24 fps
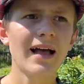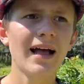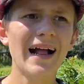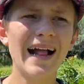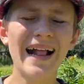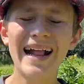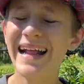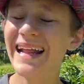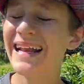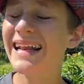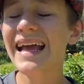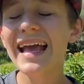
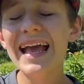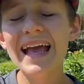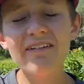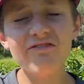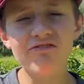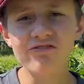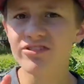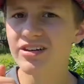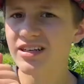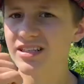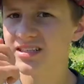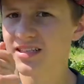In
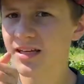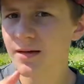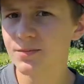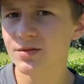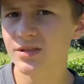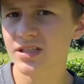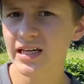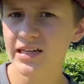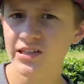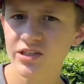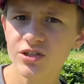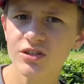every
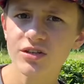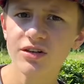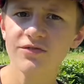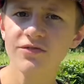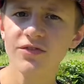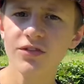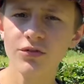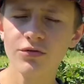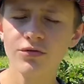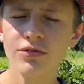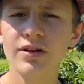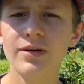subsection of
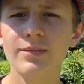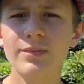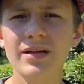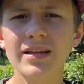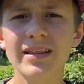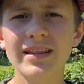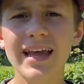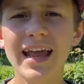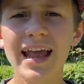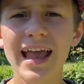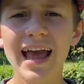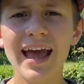the rib,
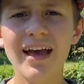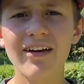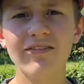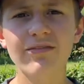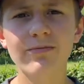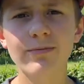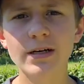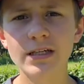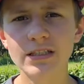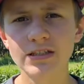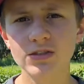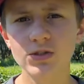they have
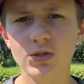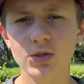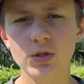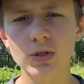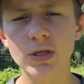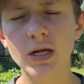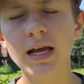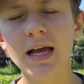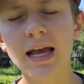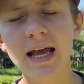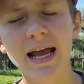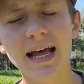muscle.
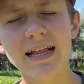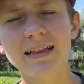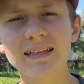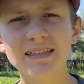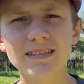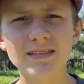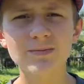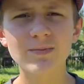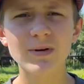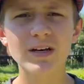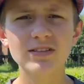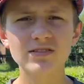And this
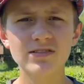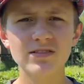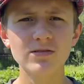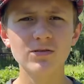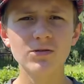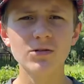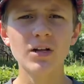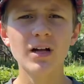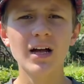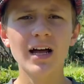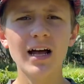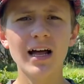muscle
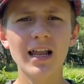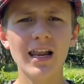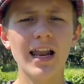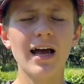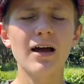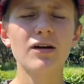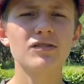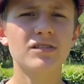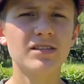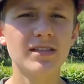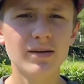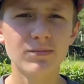
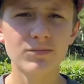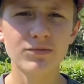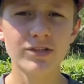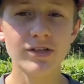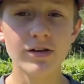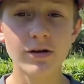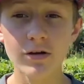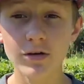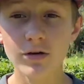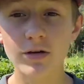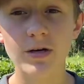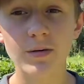allows them to
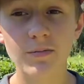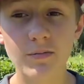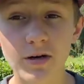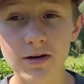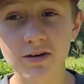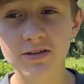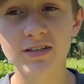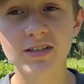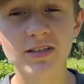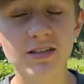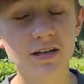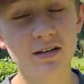
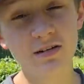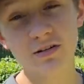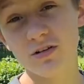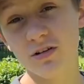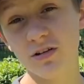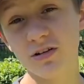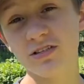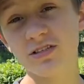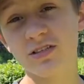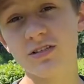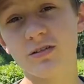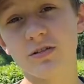locomote
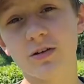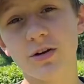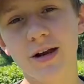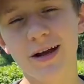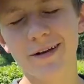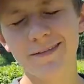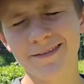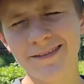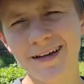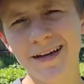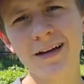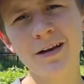across the
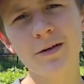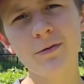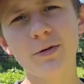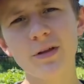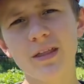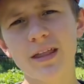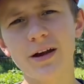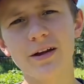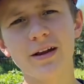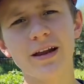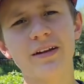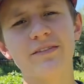ground
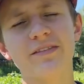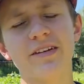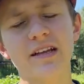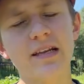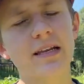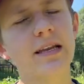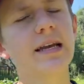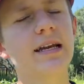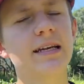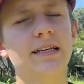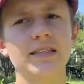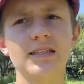without having
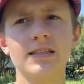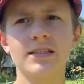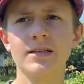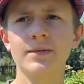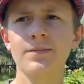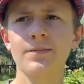legs.